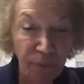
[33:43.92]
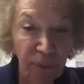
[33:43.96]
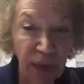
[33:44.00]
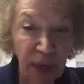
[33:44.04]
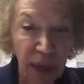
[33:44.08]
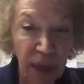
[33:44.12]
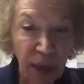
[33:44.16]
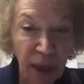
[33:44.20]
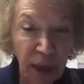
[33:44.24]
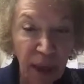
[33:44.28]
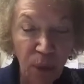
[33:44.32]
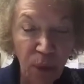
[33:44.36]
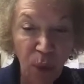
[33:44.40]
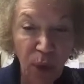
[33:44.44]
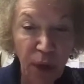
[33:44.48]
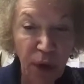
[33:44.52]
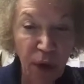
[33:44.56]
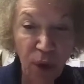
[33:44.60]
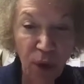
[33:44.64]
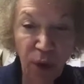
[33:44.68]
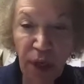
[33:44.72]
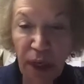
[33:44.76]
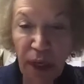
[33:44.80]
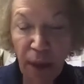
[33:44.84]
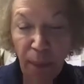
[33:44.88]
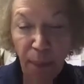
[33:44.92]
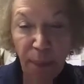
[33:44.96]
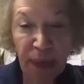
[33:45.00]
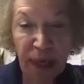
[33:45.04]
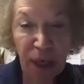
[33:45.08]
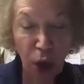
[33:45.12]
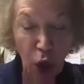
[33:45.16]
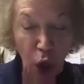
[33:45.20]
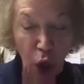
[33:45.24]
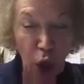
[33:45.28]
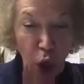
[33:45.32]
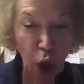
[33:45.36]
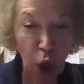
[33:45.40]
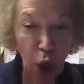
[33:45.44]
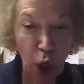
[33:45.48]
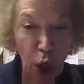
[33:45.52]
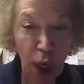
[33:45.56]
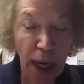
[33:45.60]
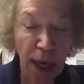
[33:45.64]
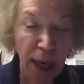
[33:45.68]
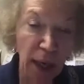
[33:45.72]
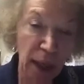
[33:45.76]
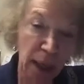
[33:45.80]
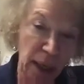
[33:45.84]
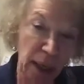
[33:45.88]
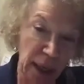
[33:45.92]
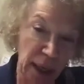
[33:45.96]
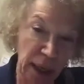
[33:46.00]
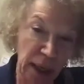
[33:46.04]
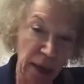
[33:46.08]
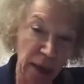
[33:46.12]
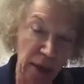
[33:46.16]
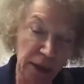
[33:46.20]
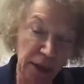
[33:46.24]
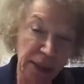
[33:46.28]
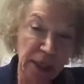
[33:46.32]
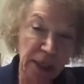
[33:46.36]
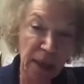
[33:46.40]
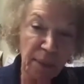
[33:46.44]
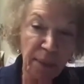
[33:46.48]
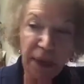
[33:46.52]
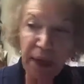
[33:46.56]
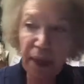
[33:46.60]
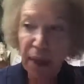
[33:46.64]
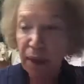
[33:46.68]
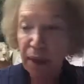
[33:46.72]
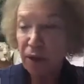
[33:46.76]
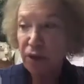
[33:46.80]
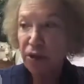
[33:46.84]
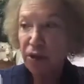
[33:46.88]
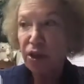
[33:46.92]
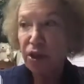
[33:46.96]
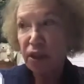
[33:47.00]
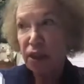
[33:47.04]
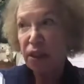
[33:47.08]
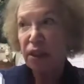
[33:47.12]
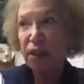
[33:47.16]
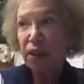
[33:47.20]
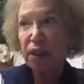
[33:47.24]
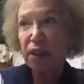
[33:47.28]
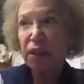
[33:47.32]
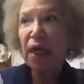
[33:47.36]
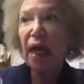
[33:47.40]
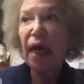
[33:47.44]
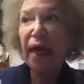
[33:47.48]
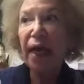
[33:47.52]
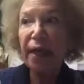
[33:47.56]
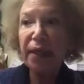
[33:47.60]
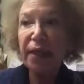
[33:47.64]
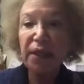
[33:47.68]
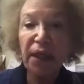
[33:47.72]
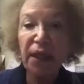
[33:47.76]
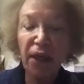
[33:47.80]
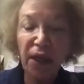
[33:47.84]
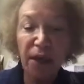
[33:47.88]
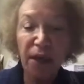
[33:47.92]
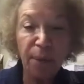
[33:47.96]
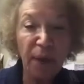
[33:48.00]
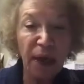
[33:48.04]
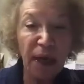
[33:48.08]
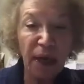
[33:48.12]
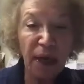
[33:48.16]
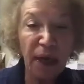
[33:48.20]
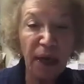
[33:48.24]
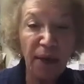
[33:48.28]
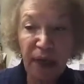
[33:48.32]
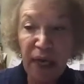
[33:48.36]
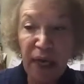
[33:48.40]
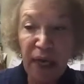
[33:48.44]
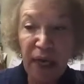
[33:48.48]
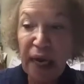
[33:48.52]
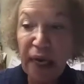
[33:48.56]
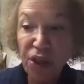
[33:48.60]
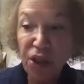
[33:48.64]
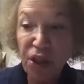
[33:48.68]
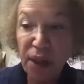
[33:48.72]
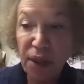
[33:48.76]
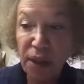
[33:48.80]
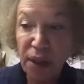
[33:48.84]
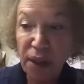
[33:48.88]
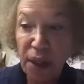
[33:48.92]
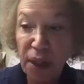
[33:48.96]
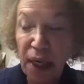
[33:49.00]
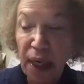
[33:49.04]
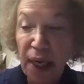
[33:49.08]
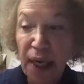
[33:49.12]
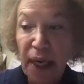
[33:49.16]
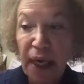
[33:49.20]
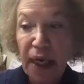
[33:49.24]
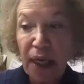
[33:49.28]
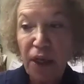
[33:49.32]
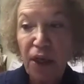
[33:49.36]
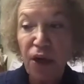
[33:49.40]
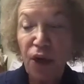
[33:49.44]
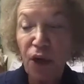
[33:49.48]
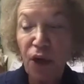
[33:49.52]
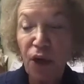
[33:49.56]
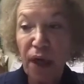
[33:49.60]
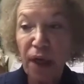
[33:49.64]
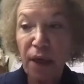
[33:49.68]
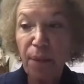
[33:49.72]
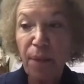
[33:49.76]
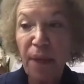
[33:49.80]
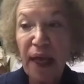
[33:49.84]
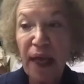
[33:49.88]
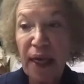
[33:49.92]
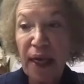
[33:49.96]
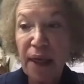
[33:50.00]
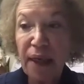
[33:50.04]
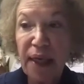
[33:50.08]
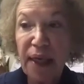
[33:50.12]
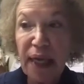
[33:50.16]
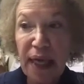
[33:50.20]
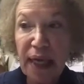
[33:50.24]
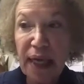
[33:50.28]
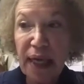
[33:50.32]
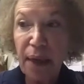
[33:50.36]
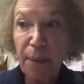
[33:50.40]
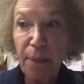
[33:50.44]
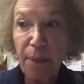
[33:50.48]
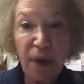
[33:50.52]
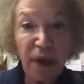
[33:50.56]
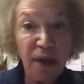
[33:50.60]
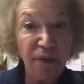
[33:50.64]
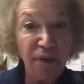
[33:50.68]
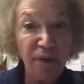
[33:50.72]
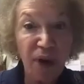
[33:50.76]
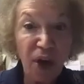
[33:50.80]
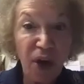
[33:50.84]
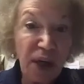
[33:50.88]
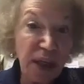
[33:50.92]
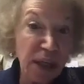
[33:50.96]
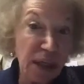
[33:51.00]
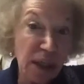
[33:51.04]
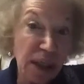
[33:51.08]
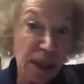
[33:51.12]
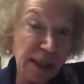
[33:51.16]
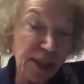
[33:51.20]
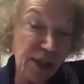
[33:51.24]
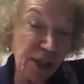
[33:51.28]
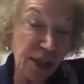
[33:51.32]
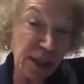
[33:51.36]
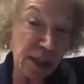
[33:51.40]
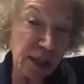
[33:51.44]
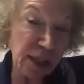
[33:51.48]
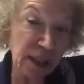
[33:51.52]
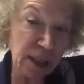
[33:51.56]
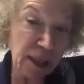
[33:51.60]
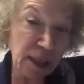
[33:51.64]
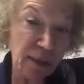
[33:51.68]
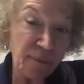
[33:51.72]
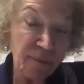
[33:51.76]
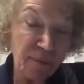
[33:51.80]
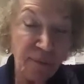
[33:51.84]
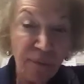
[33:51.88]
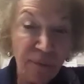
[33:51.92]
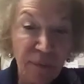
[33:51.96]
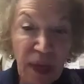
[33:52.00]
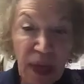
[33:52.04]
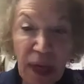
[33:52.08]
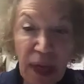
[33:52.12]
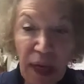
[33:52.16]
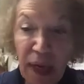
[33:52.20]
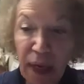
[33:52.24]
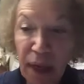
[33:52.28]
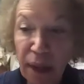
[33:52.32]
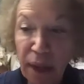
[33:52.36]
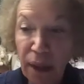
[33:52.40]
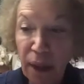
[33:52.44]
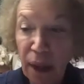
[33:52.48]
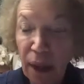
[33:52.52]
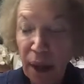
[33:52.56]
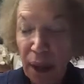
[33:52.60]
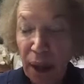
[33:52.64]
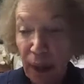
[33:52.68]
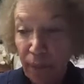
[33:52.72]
And we don't need a big curd in our stomach. There's just dietary modifications you can make that can be very delicious. And